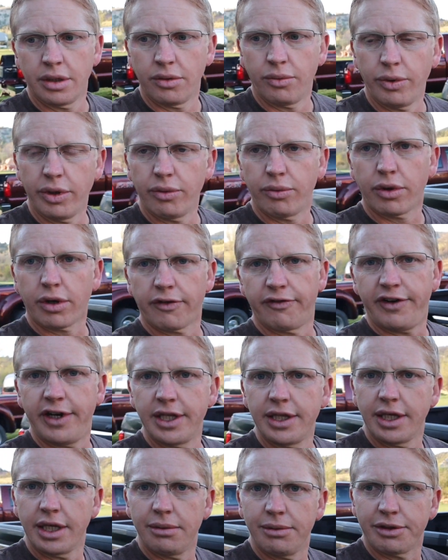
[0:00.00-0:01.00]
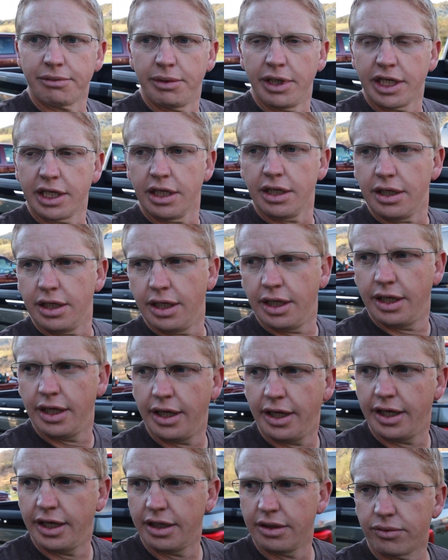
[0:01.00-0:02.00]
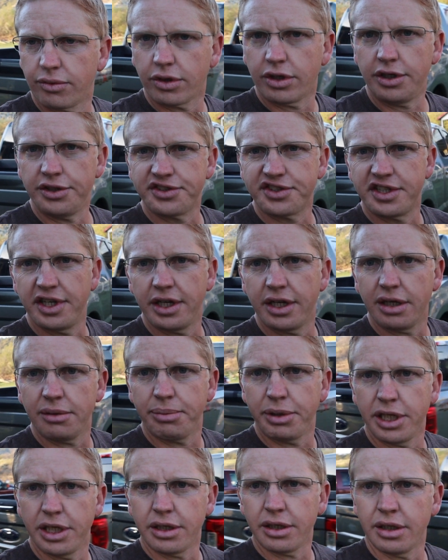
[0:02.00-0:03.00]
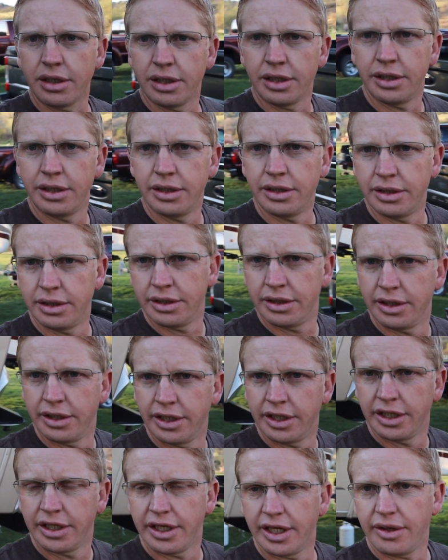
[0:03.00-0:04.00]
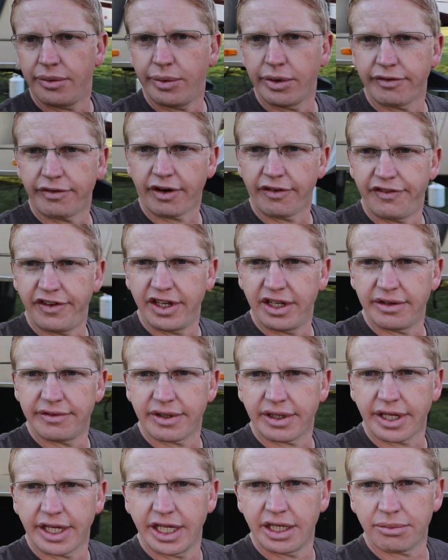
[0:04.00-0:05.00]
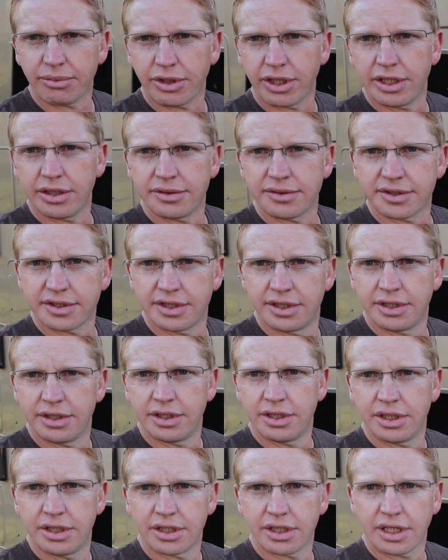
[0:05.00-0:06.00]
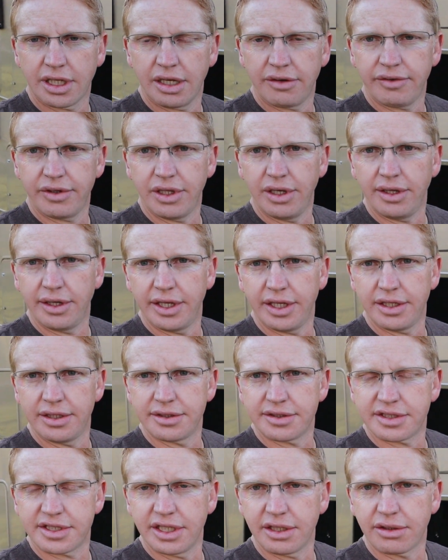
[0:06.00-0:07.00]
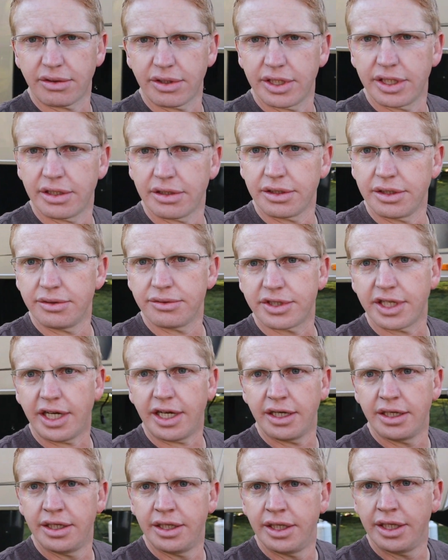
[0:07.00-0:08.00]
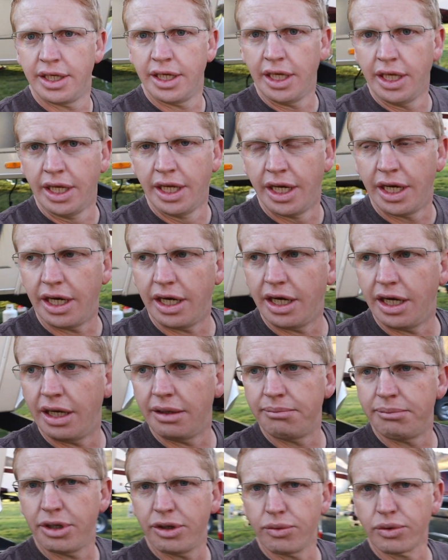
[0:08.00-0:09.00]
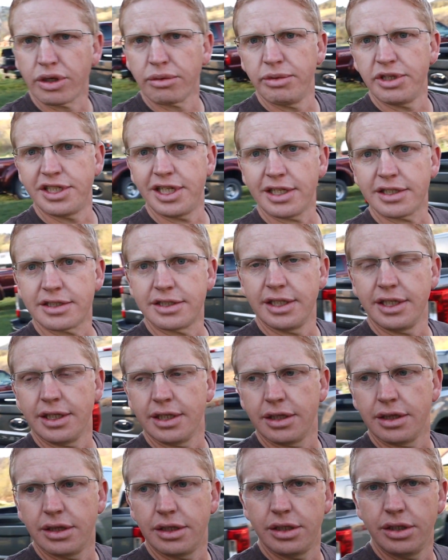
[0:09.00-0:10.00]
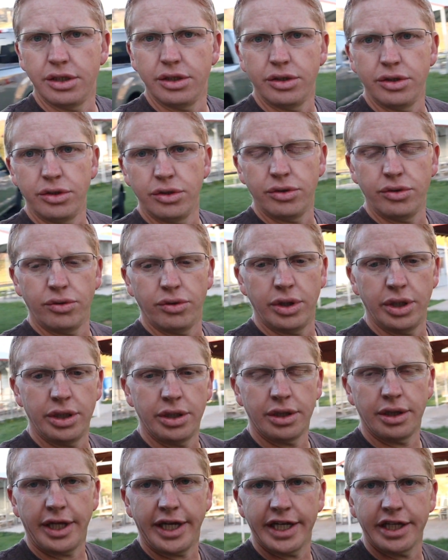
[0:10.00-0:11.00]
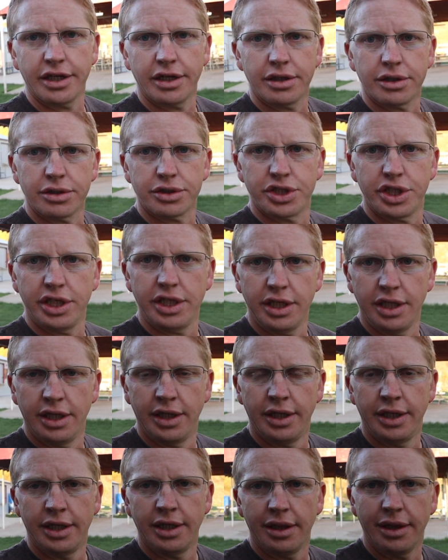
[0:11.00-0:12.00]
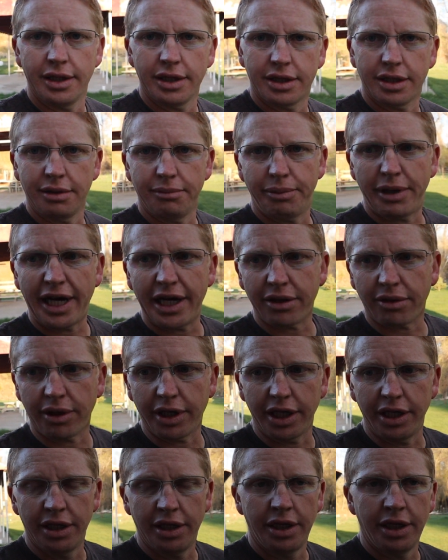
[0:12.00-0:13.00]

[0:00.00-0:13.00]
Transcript: We were finally able to make it, and we're all set up here at one of our favorite campgrounds. Kind of a little hidden secret here in Utah. But we're going to be testing the new Lion Energy lithium battery.